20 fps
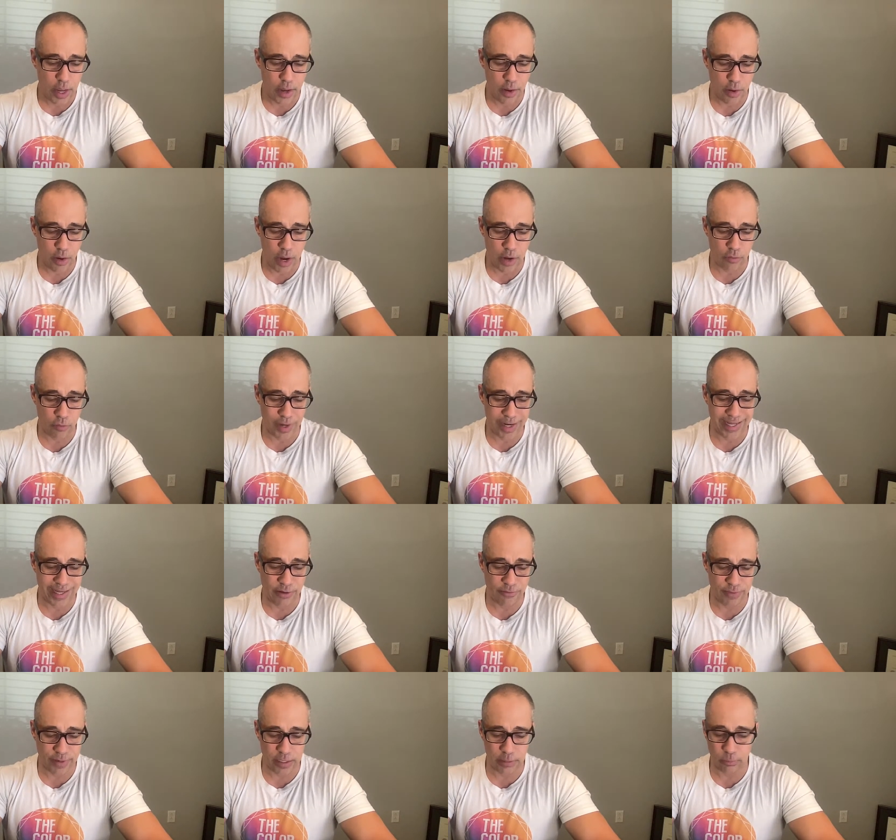and ready
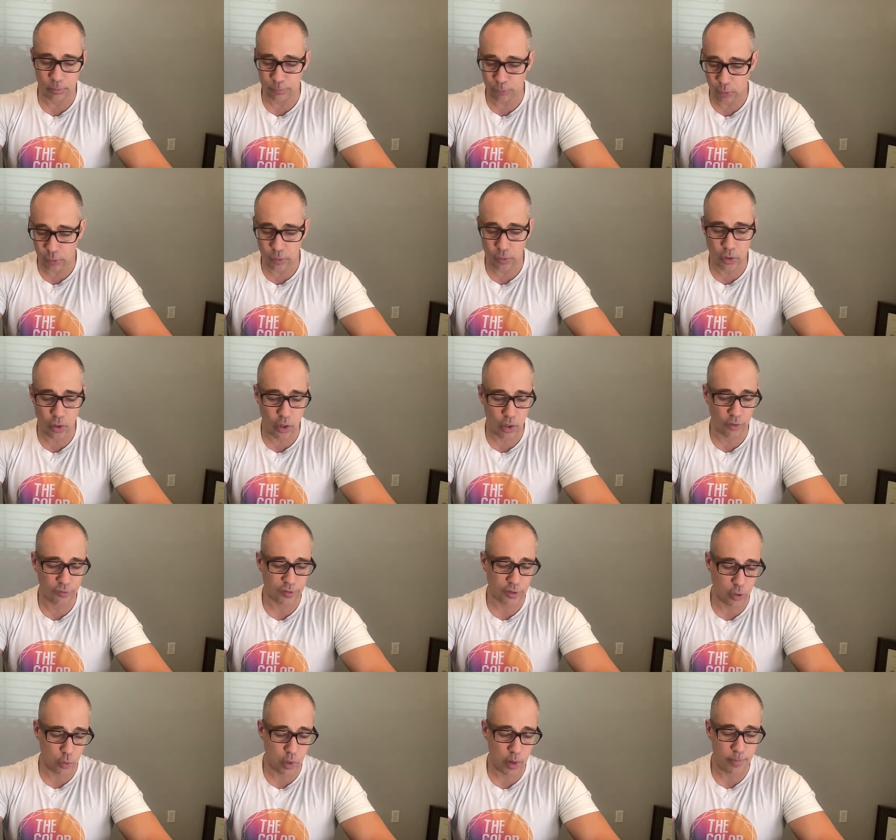available protocols,
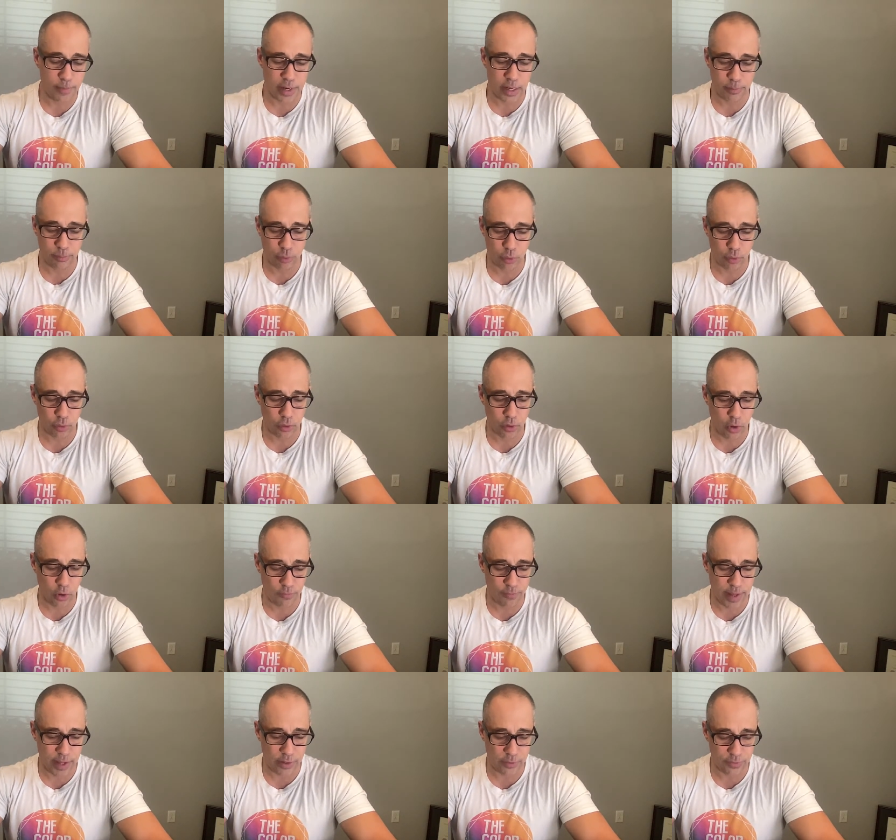equipment and protocol
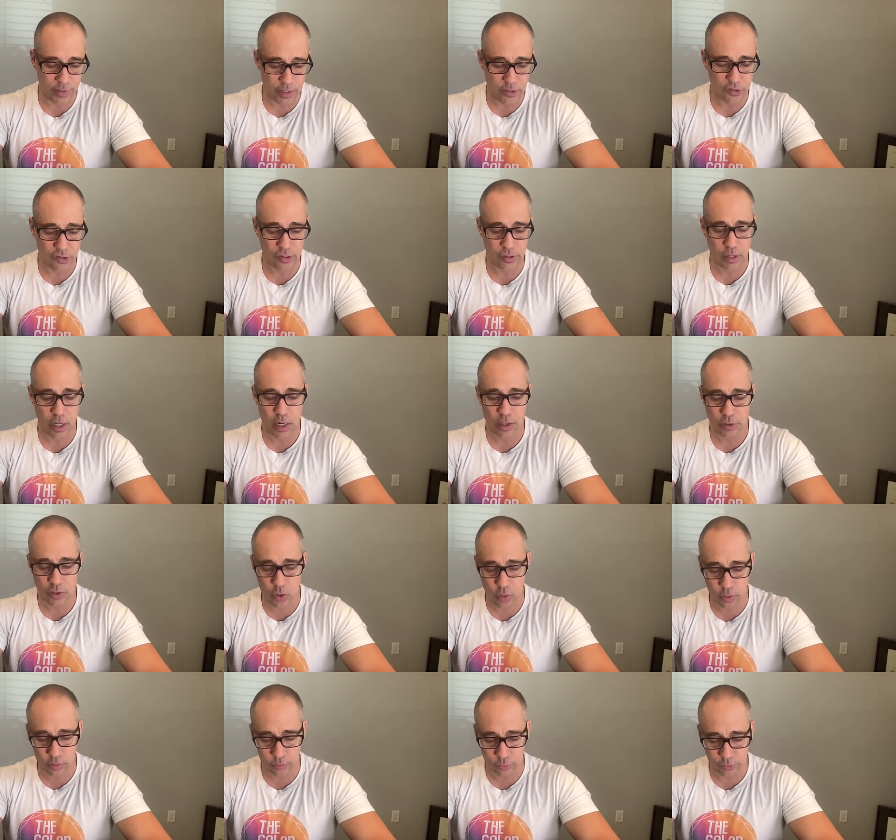validation,
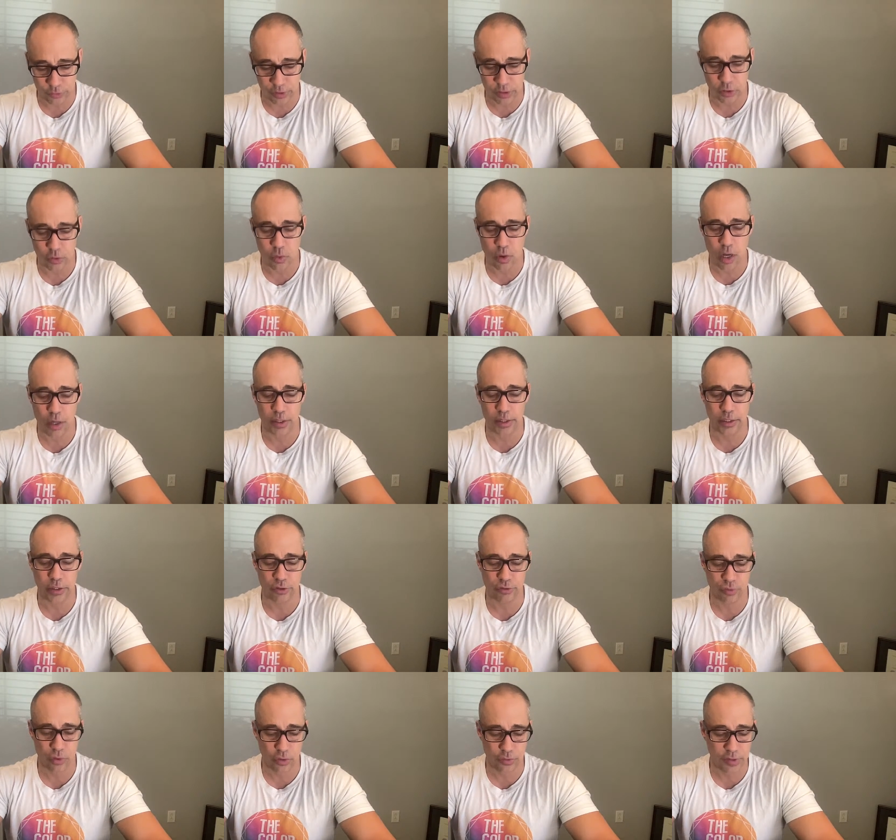ongoing routine quality
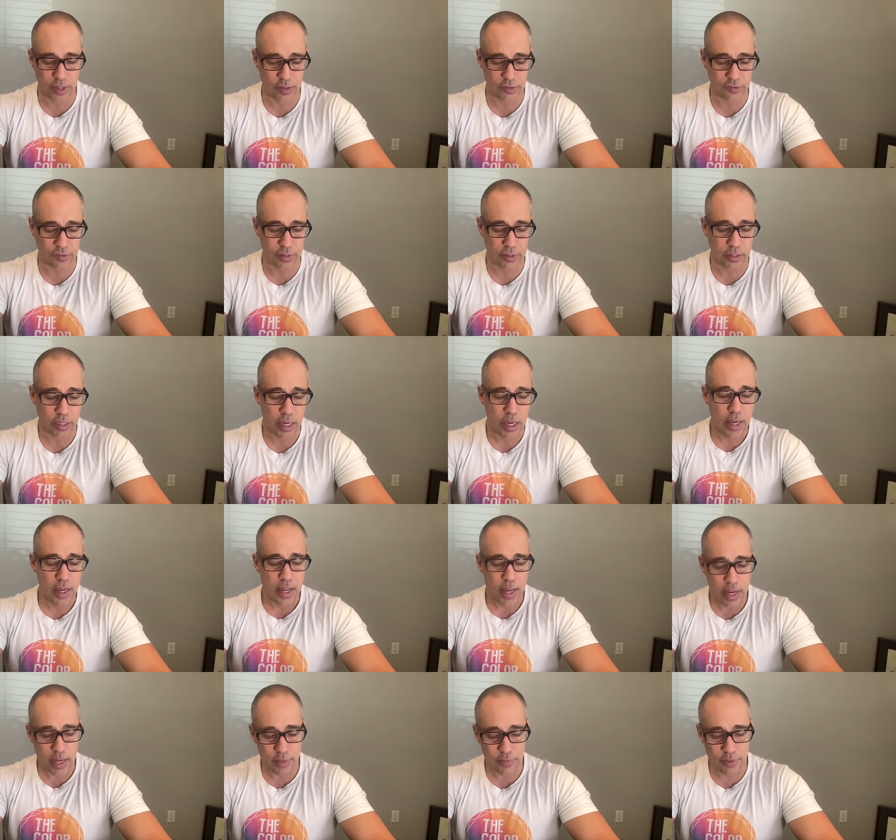control testing,
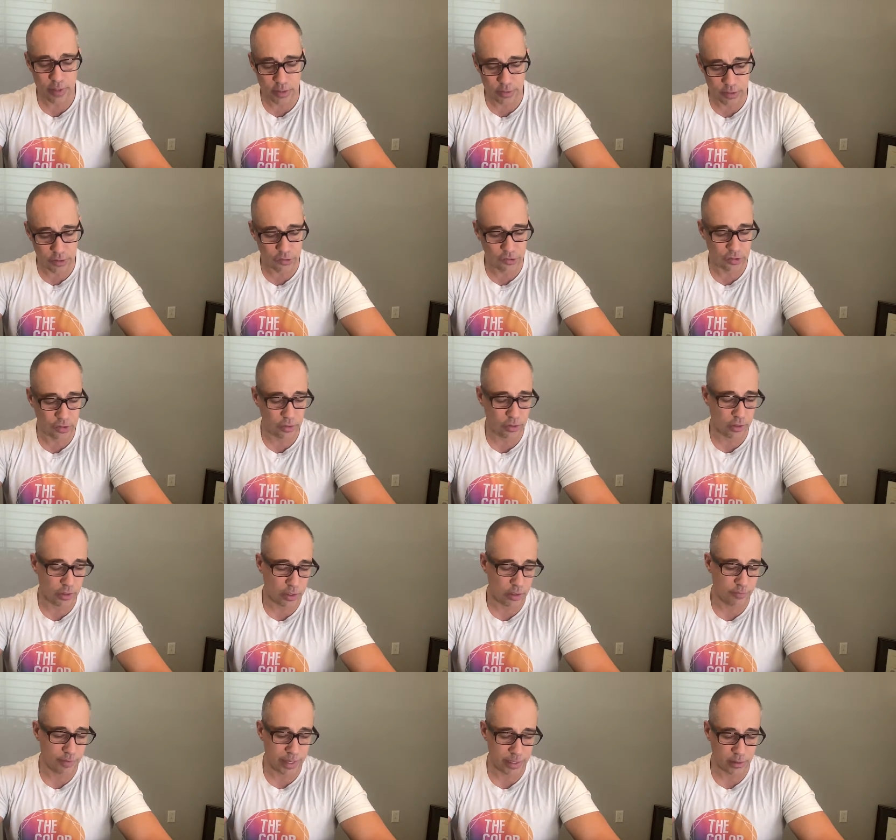and the addition
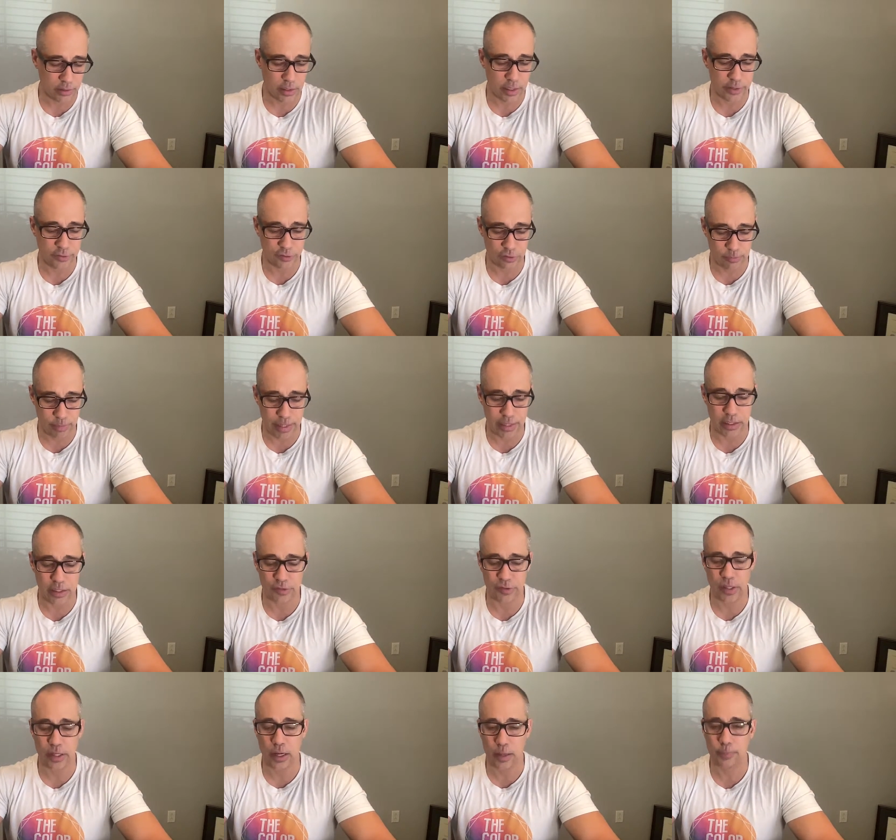of analyzer maintenance
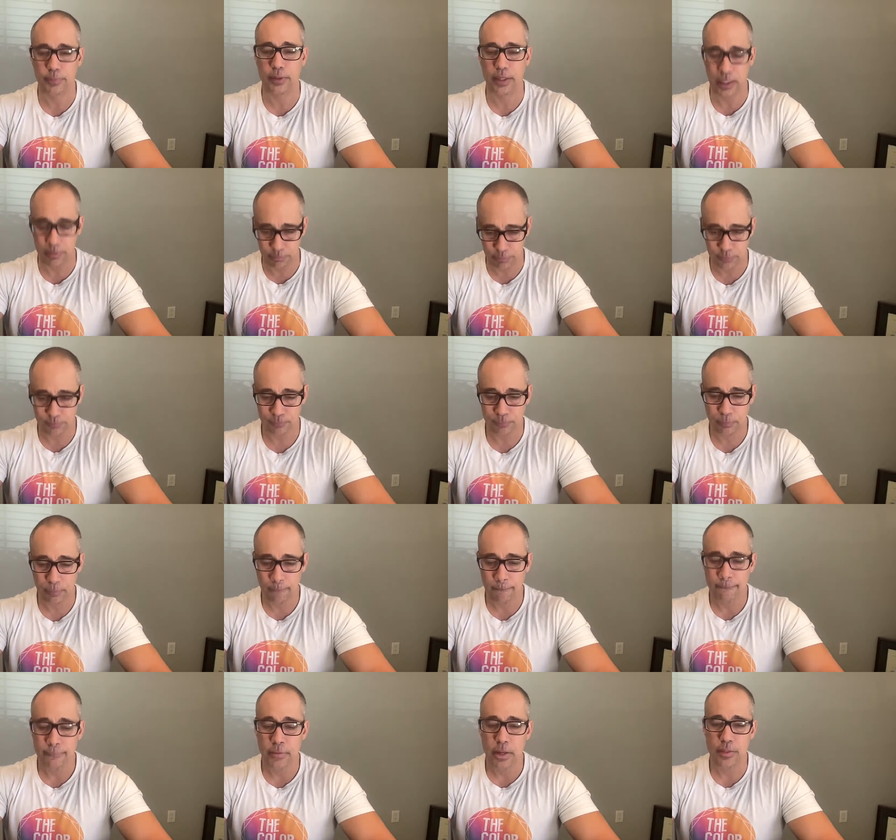and upkeep.
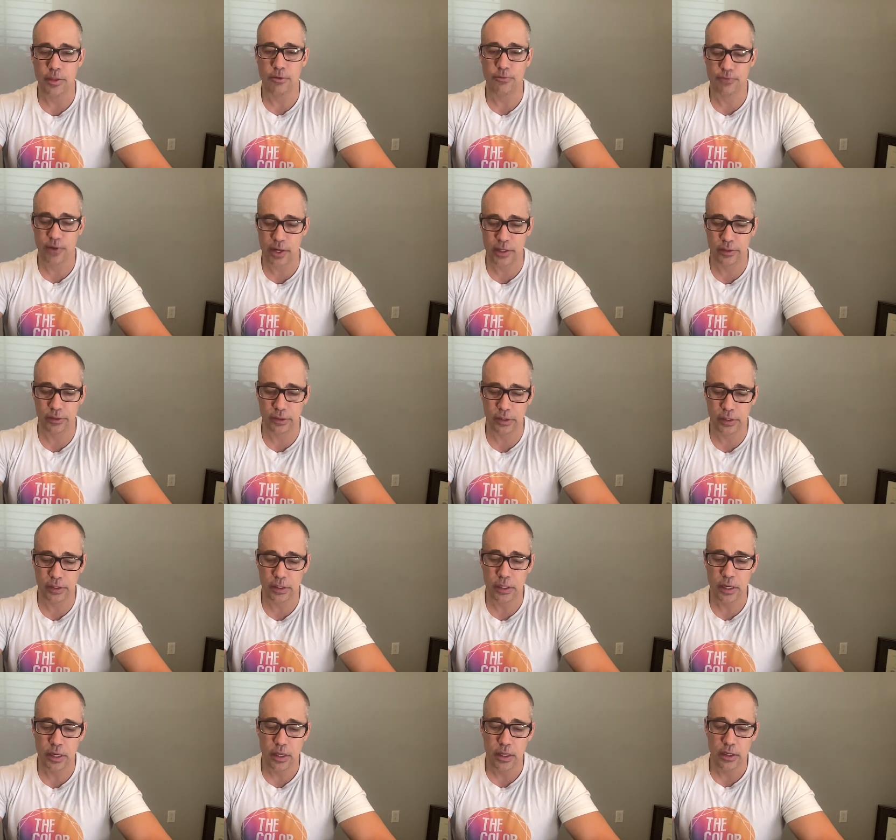And then
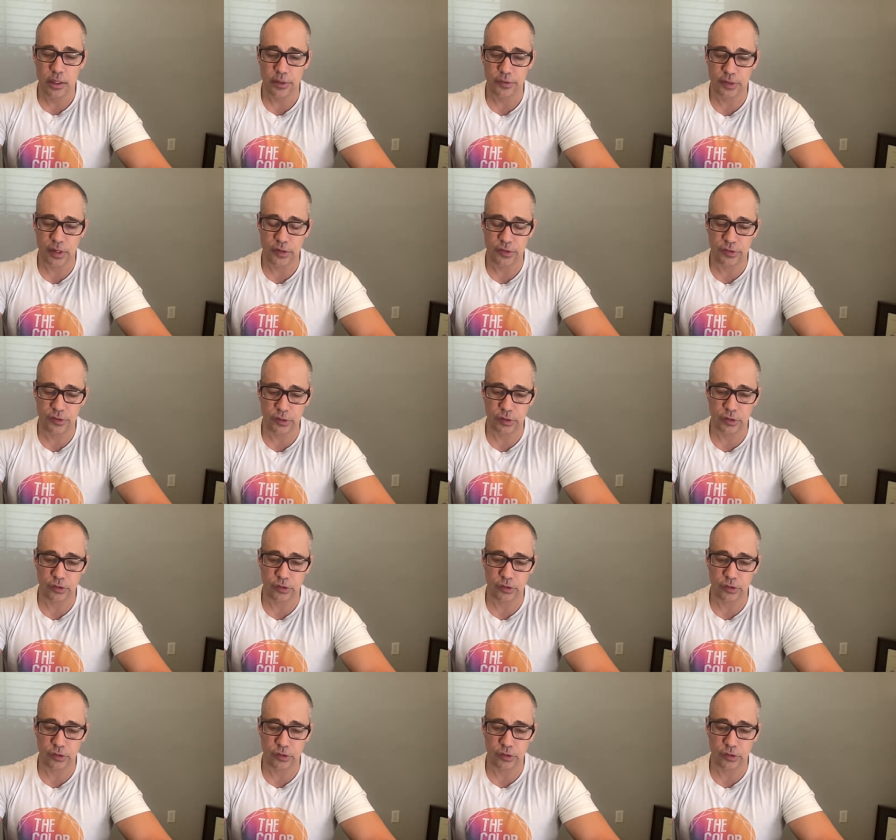finally, it says here,